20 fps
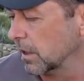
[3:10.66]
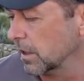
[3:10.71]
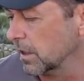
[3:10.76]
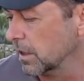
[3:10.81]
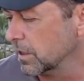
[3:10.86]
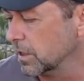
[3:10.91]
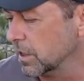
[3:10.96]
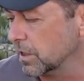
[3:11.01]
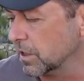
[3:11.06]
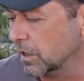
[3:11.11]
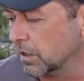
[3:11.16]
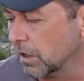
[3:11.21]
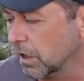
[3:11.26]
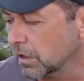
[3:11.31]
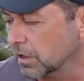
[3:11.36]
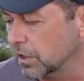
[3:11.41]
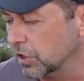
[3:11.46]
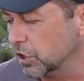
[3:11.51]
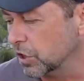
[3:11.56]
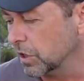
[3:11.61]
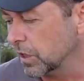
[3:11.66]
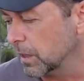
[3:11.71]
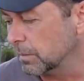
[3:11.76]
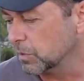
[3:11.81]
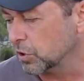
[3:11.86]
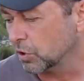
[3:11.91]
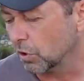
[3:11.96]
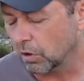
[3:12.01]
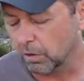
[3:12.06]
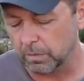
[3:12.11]
This is an oxygen
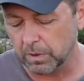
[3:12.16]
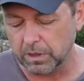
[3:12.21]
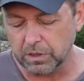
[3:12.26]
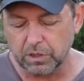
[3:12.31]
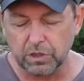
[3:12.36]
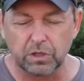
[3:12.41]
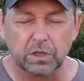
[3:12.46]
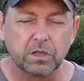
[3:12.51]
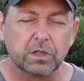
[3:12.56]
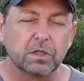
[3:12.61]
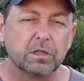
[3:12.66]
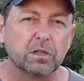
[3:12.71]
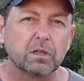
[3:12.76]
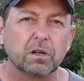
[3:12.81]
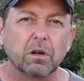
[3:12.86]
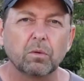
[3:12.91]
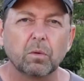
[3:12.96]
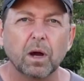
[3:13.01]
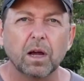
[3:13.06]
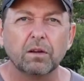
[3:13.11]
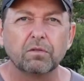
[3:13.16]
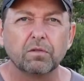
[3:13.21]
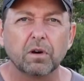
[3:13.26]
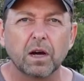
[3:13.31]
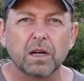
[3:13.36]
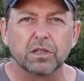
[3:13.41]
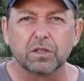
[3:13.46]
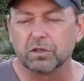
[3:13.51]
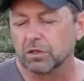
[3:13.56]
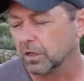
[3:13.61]
absorber. It's just a way for
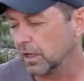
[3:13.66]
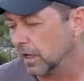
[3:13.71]
us to